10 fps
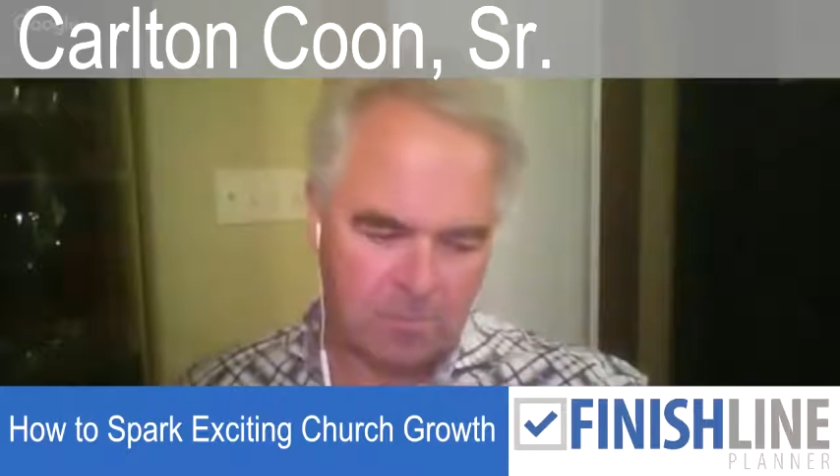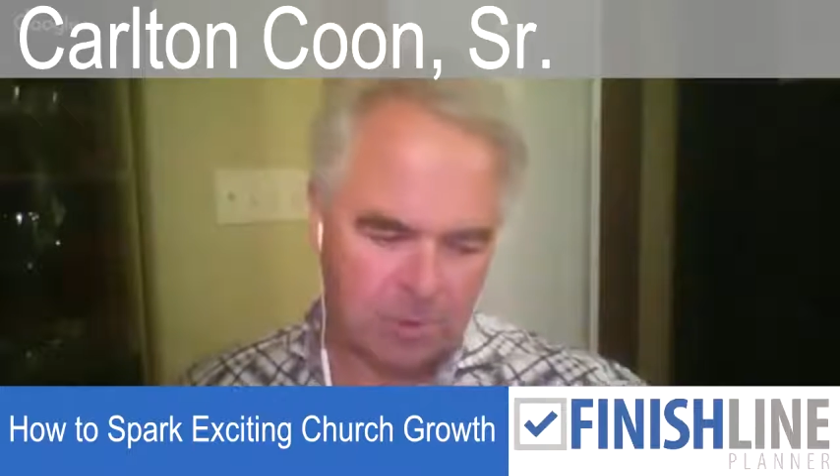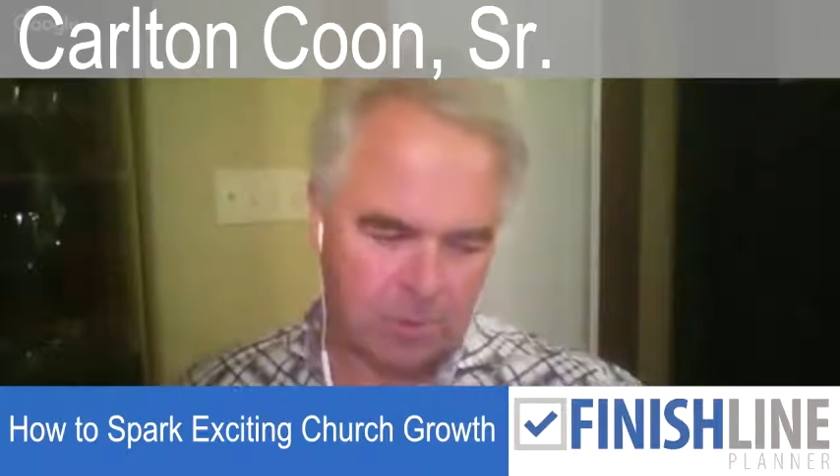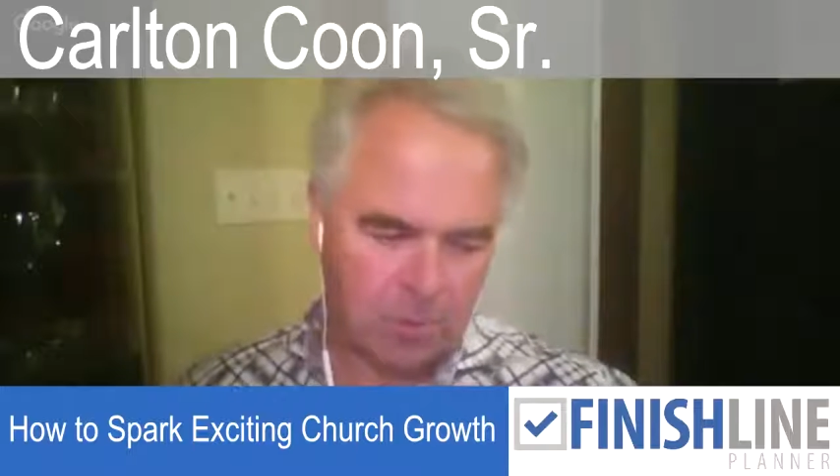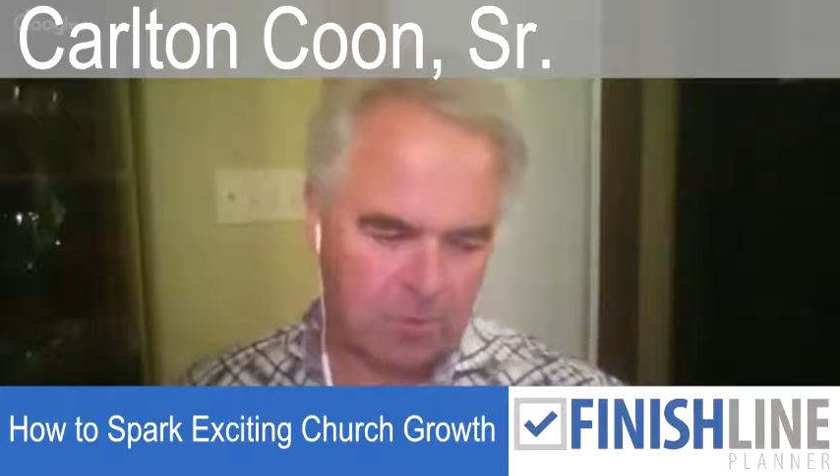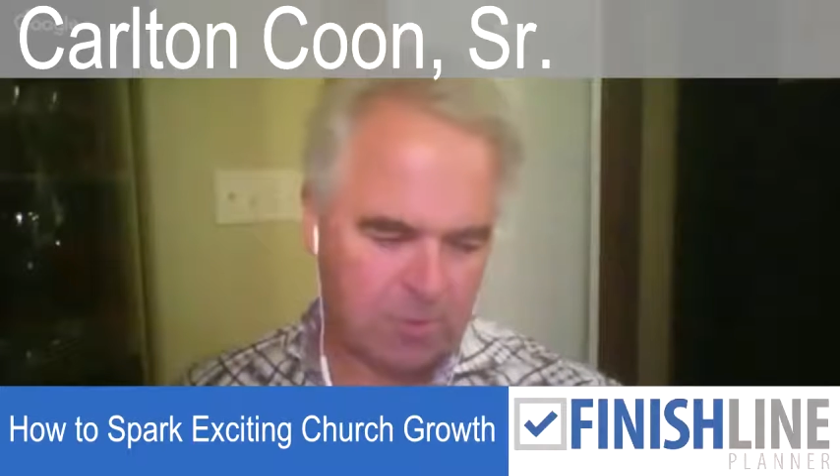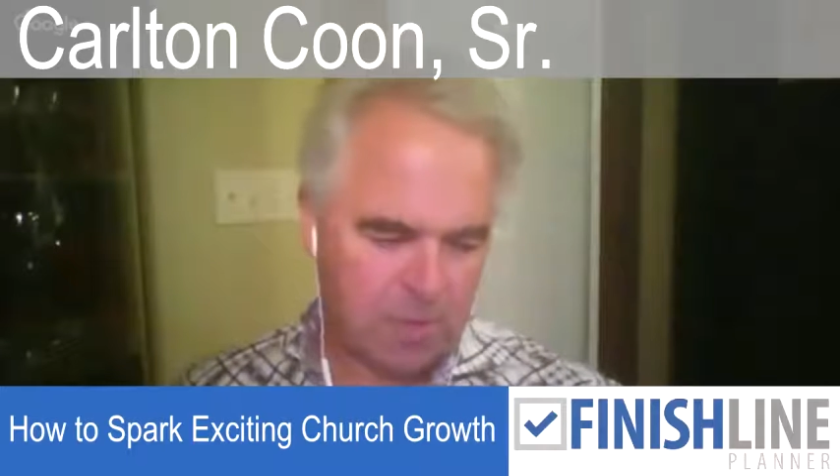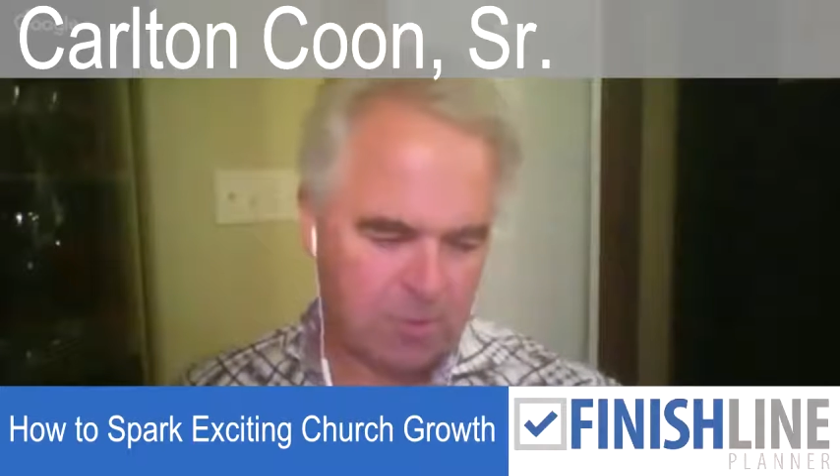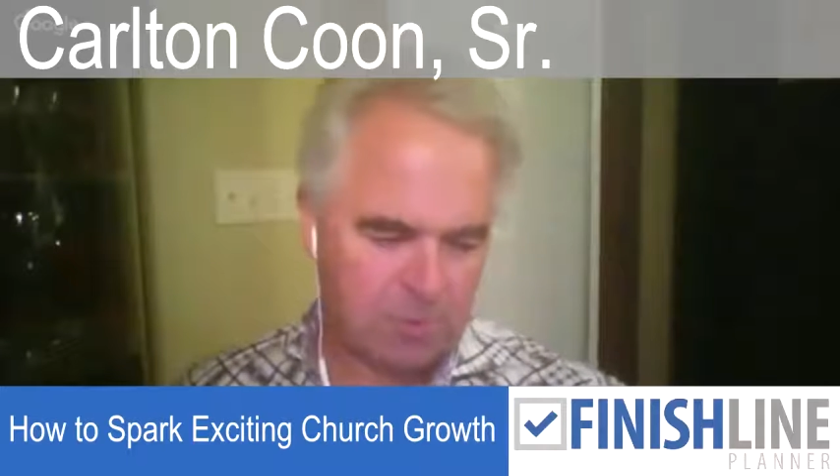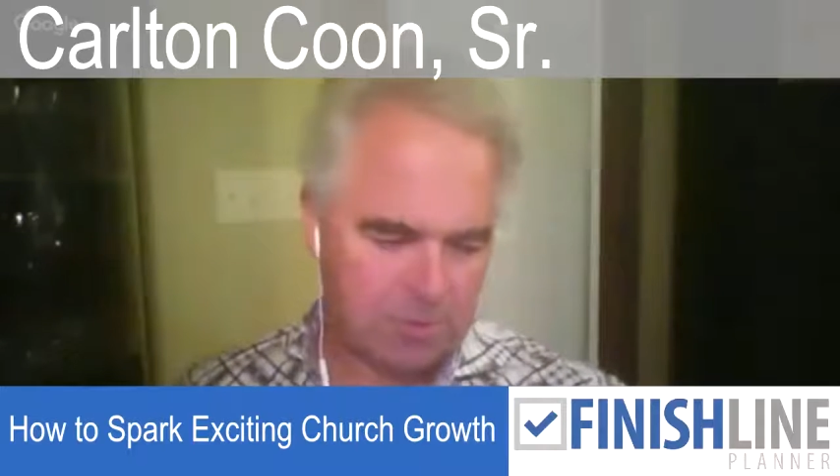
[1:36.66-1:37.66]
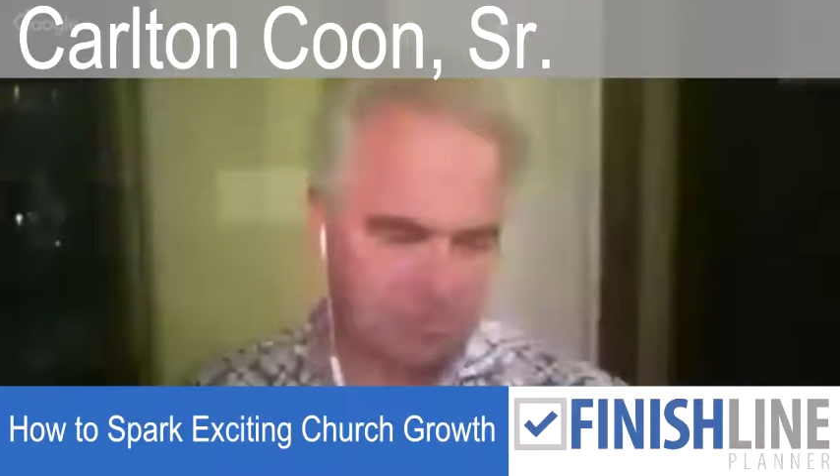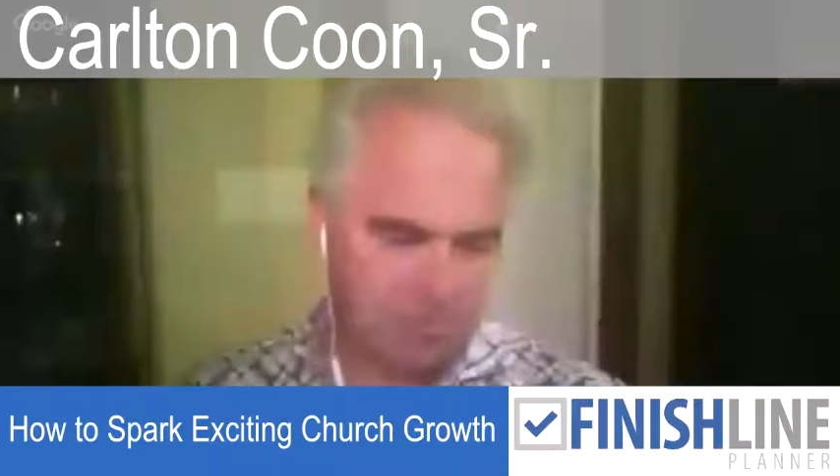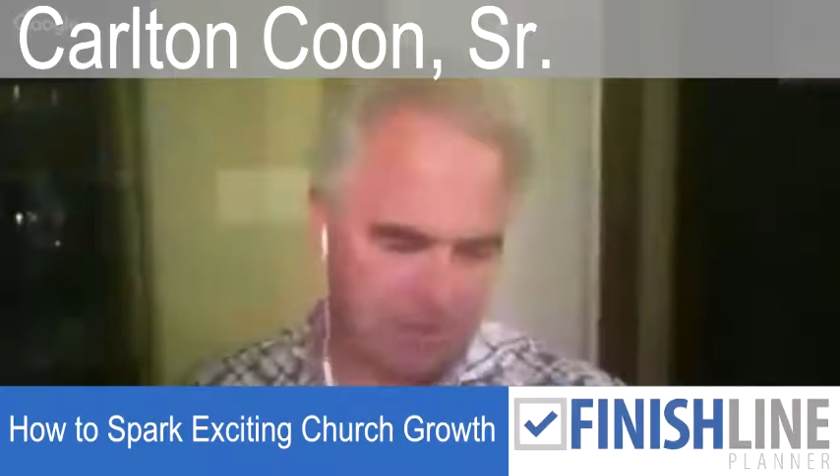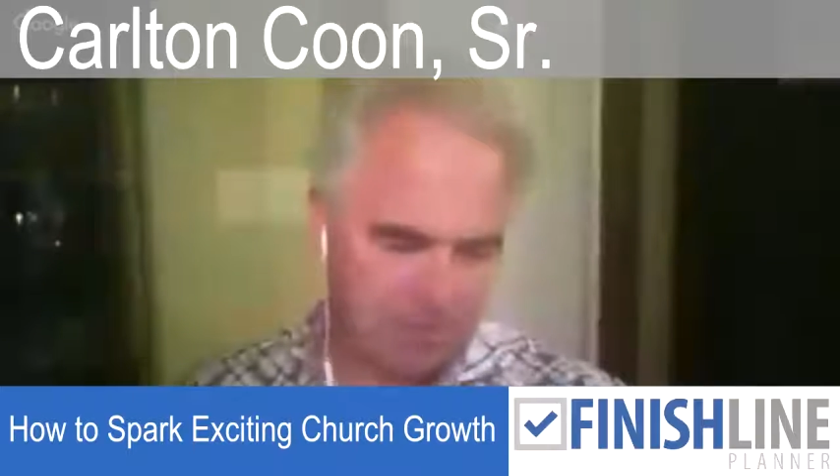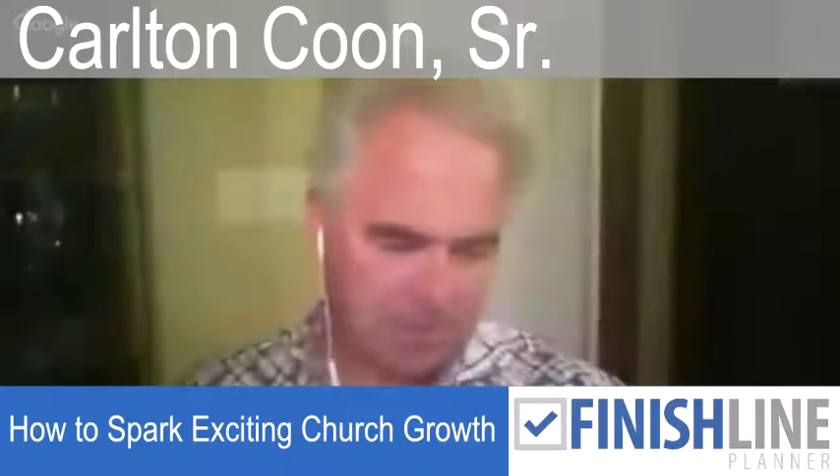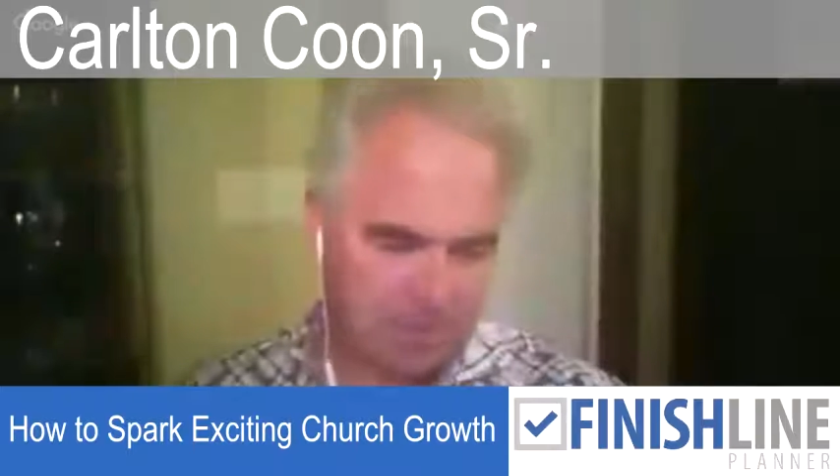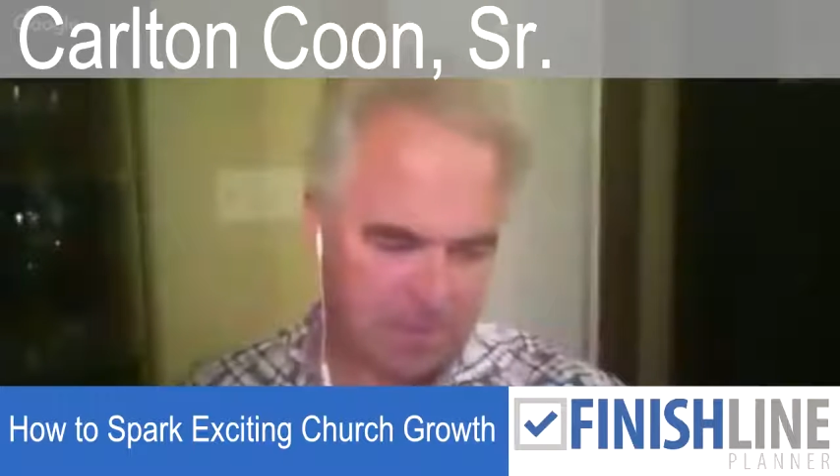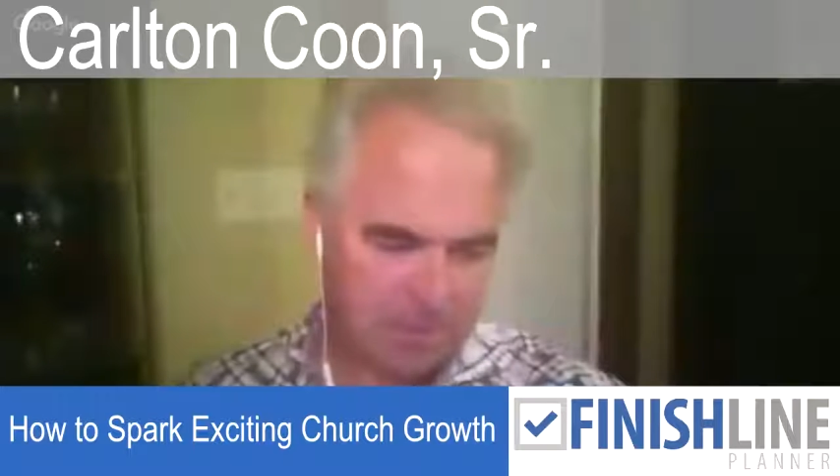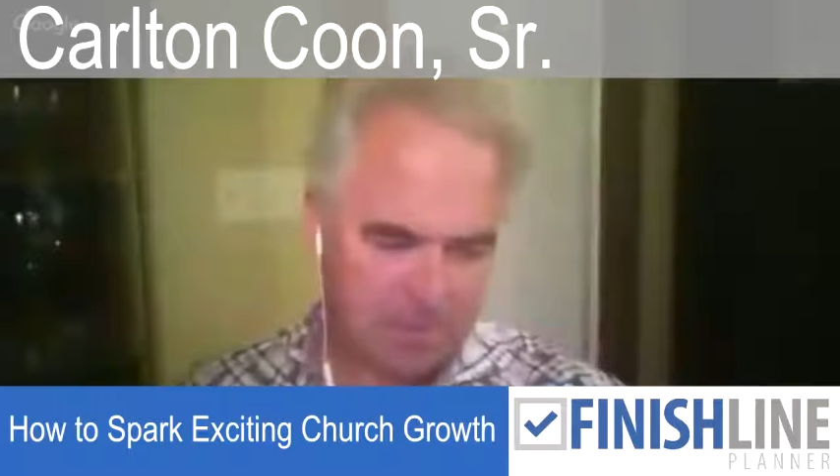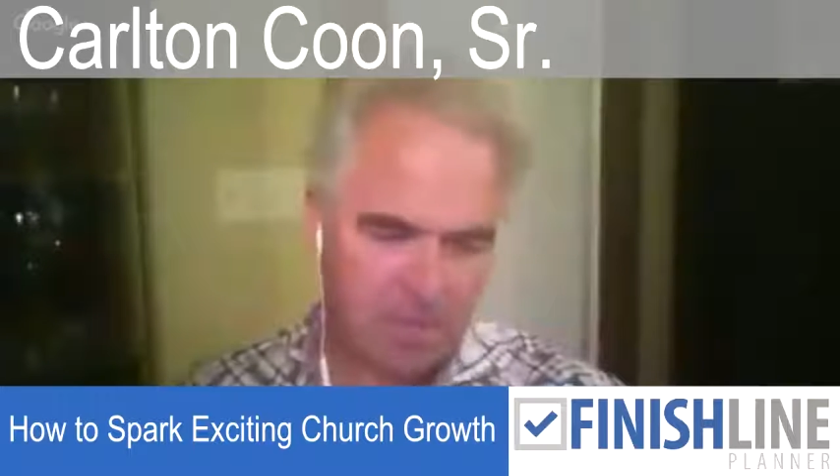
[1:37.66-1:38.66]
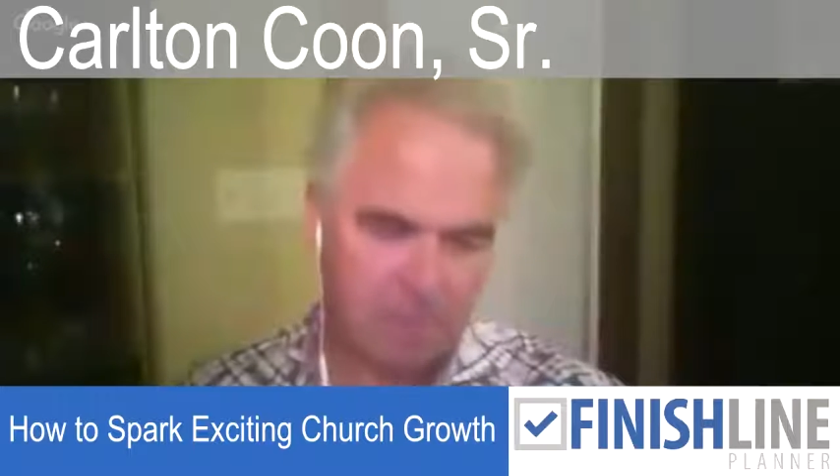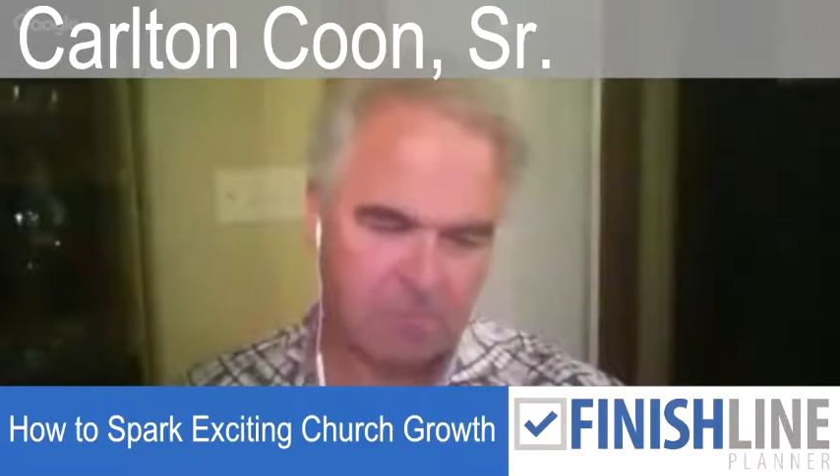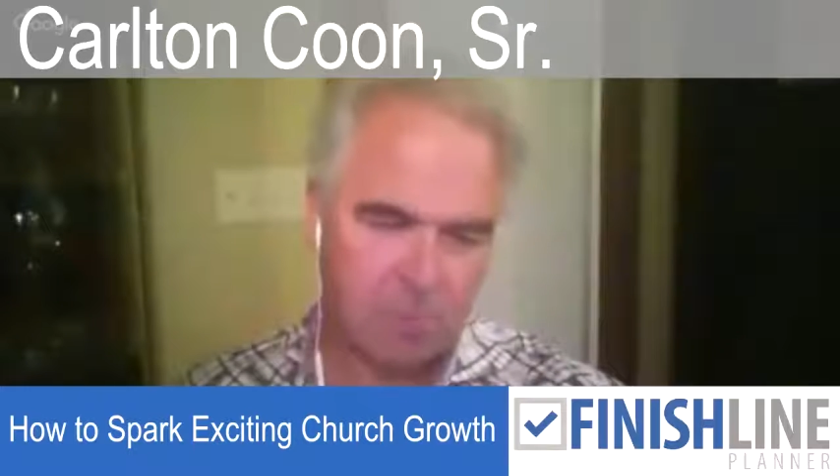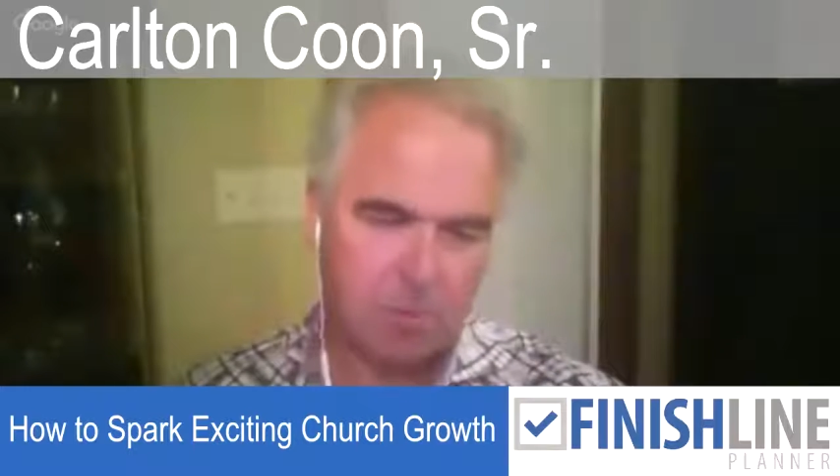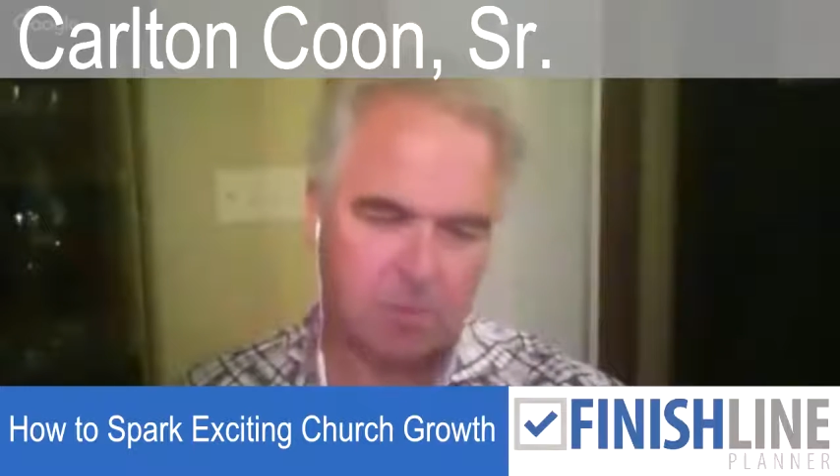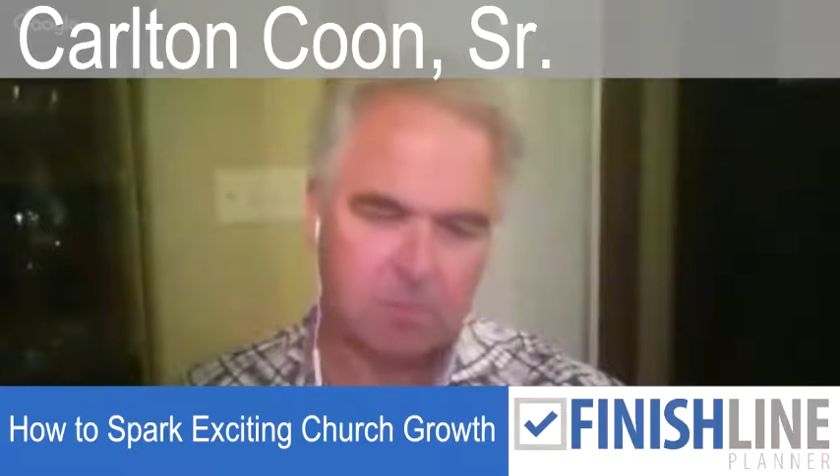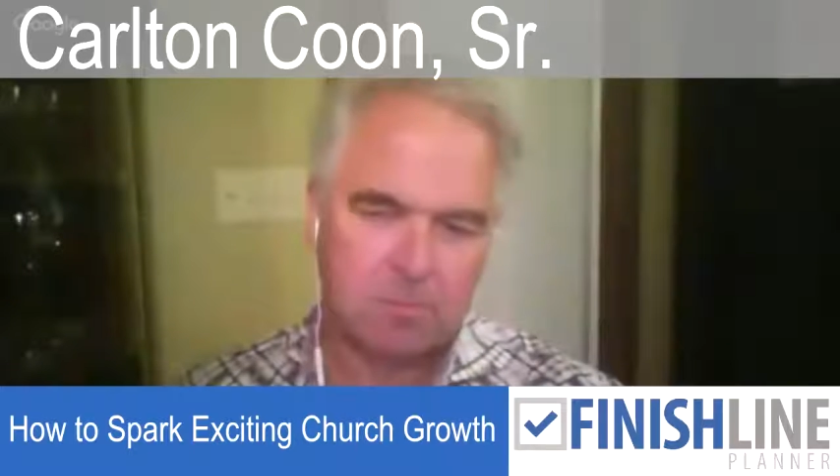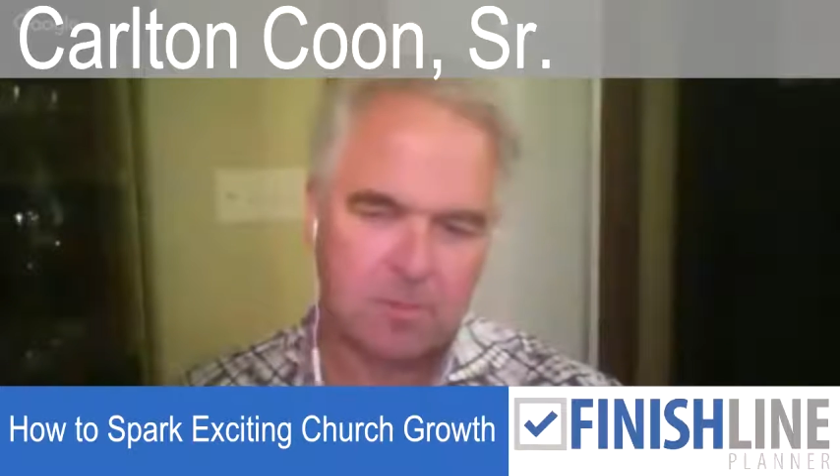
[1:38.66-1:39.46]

So it becomes kind of more